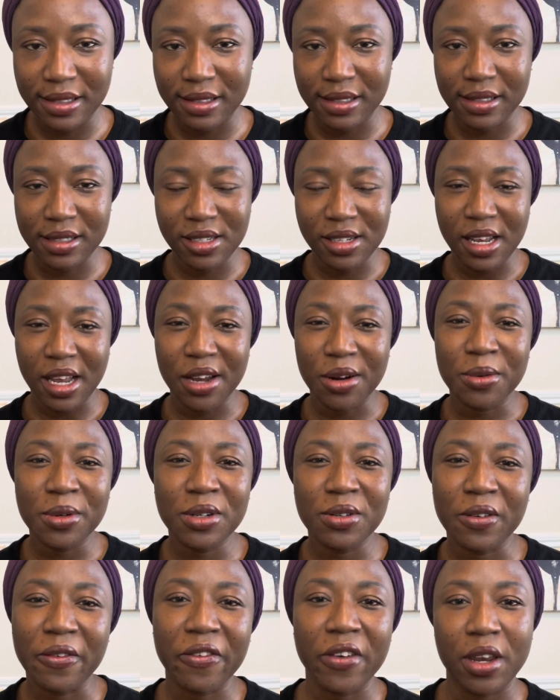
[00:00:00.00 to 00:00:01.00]
to
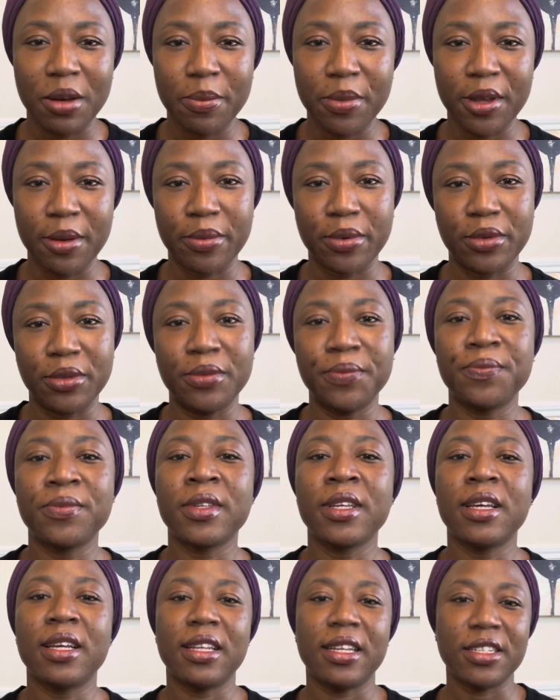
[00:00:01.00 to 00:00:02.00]
offend people.
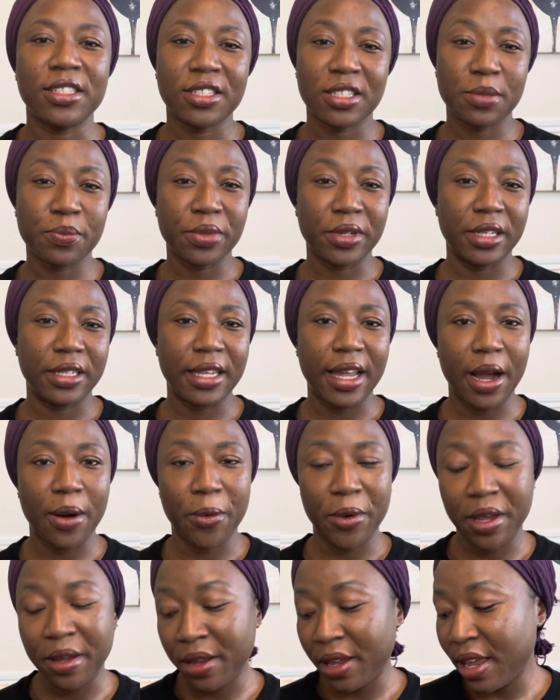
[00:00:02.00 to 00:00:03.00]
Let's just put it that way.
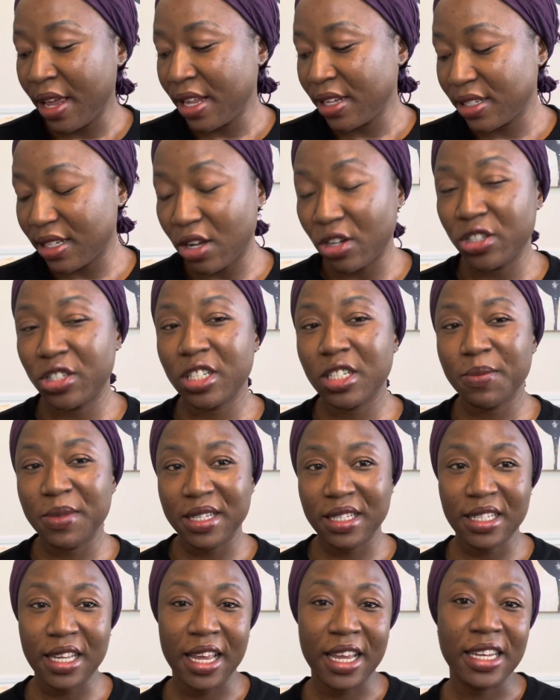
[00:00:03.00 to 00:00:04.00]
So I'll just be
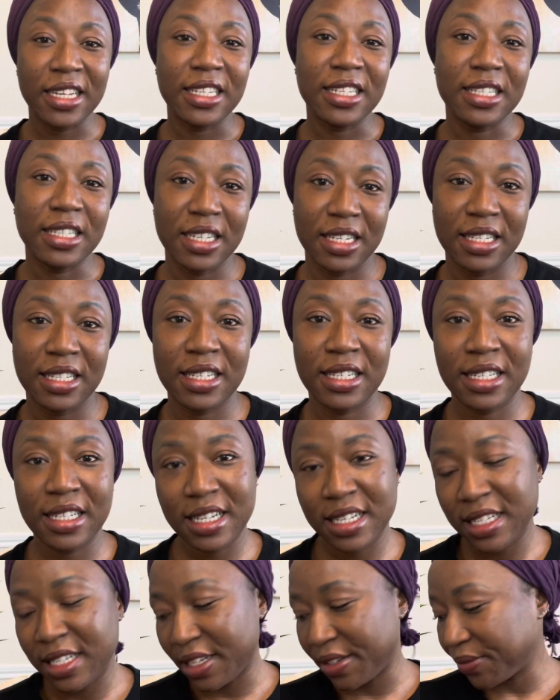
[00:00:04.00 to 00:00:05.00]
saying the
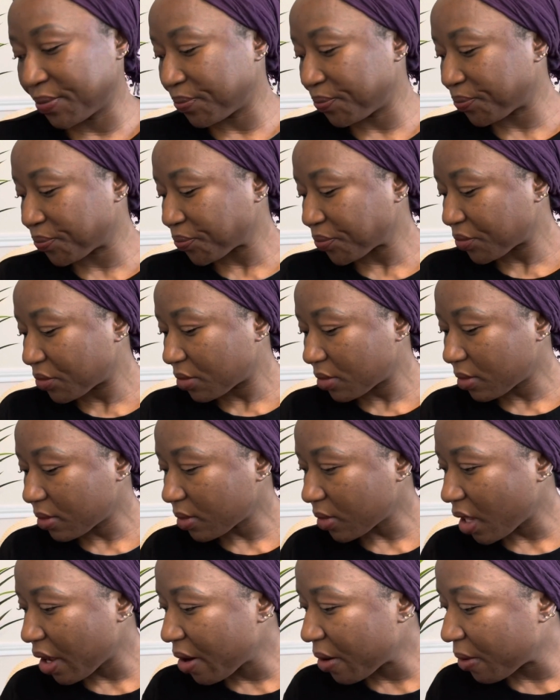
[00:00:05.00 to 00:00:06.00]
city.
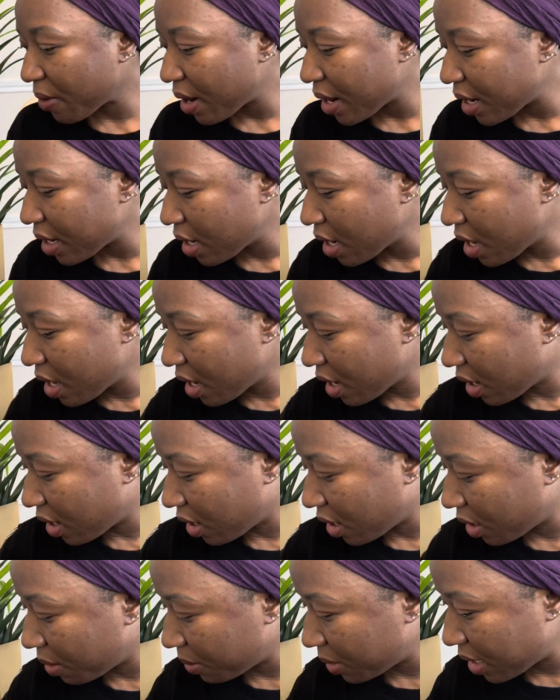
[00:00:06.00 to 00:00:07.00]
All right,
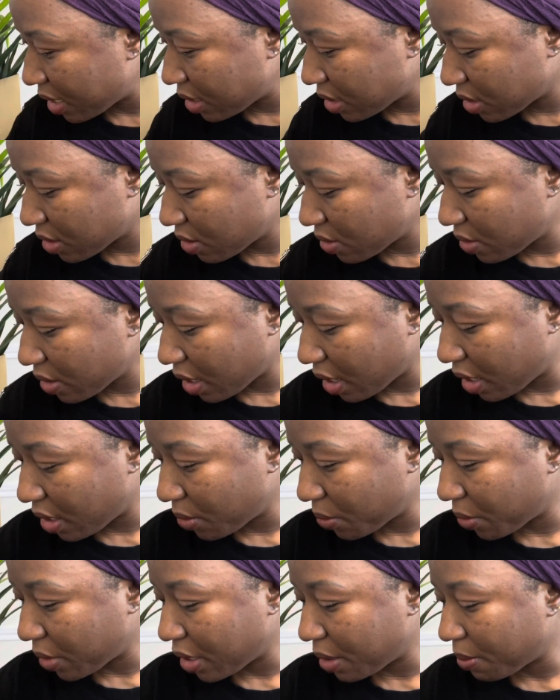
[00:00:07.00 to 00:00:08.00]
let's go in
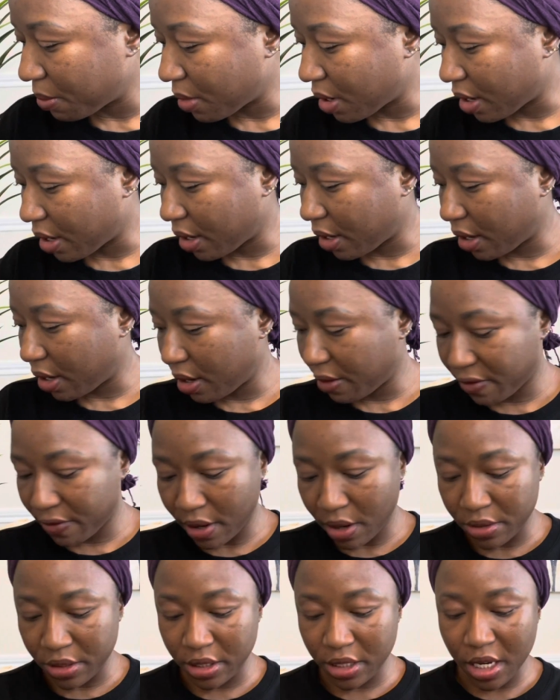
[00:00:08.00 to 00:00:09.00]
with my
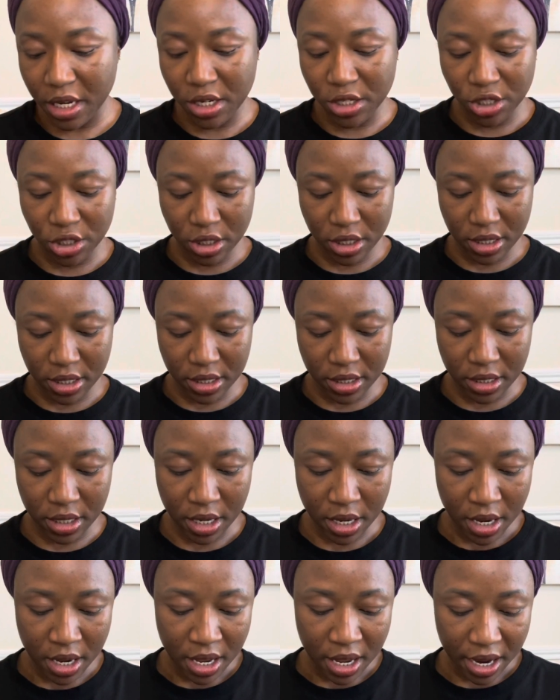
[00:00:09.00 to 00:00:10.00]
foundation.
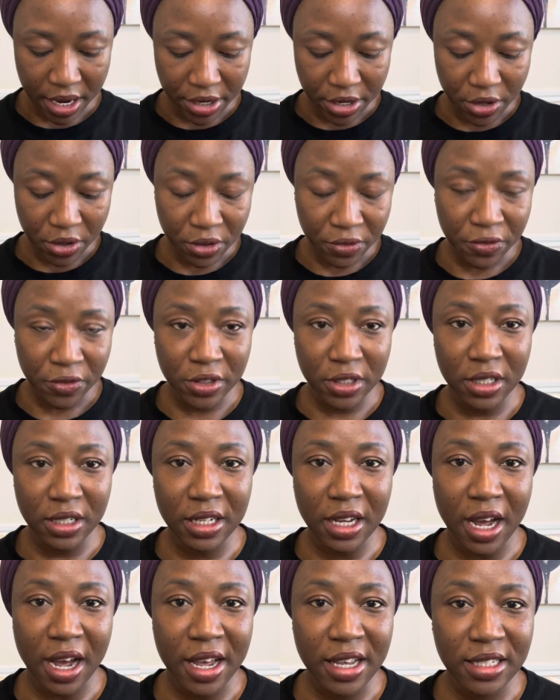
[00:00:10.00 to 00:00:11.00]
I know for the
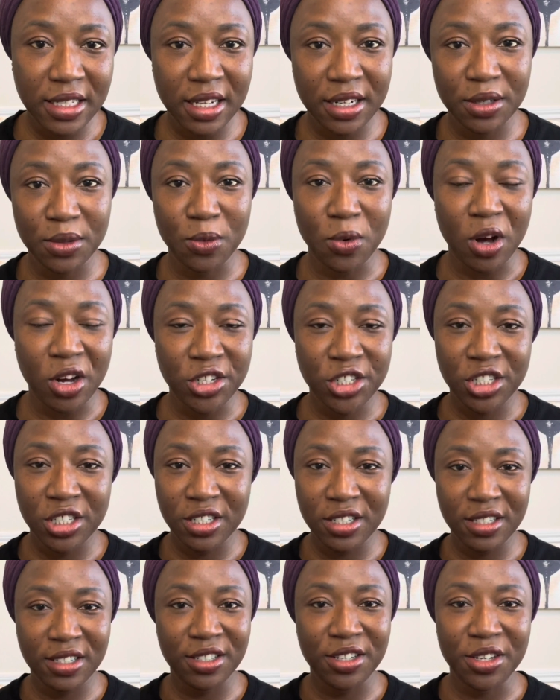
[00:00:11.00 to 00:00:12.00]
guys that are watching,
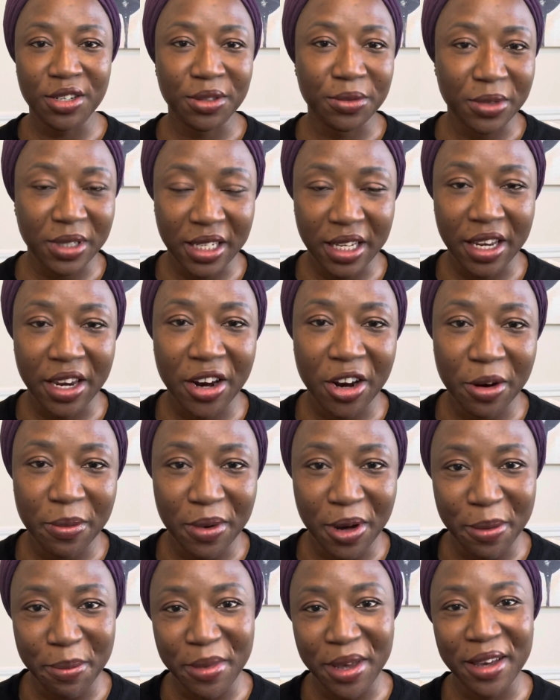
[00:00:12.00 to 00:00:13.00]
you don't really care about
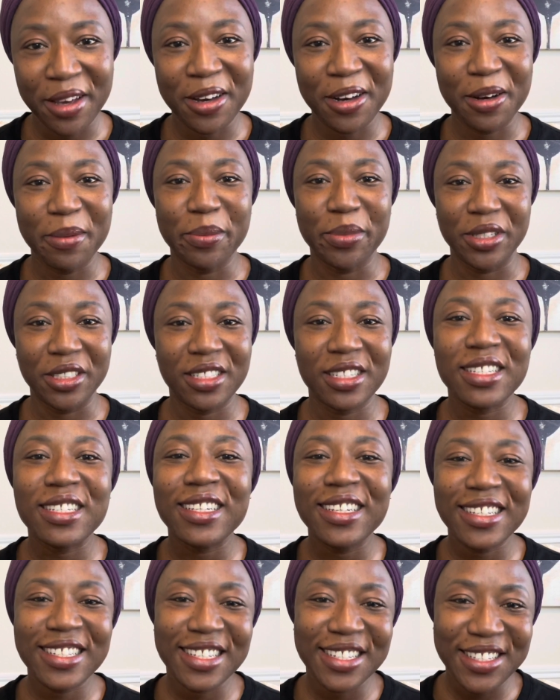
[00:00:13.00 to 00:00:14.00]
makeup, but just
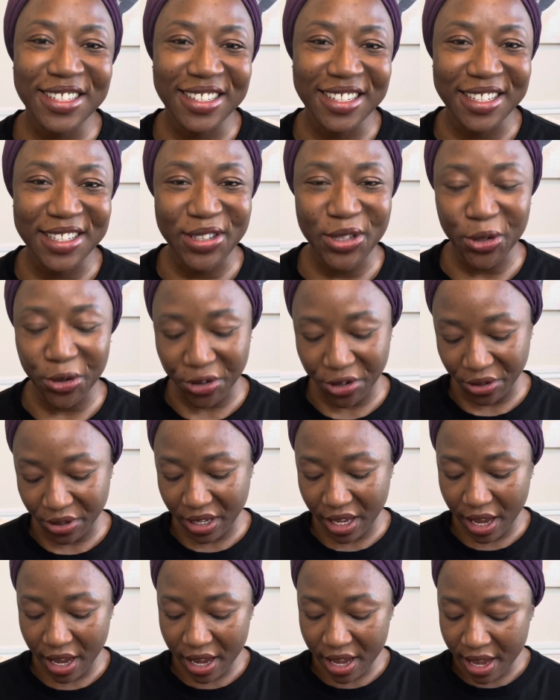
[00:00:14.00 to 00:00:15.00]
listen to the story,
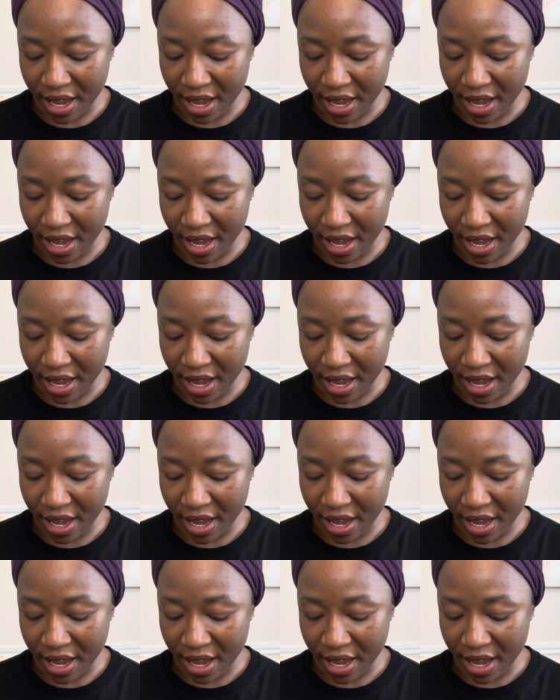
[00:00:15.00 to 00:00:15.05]
okay?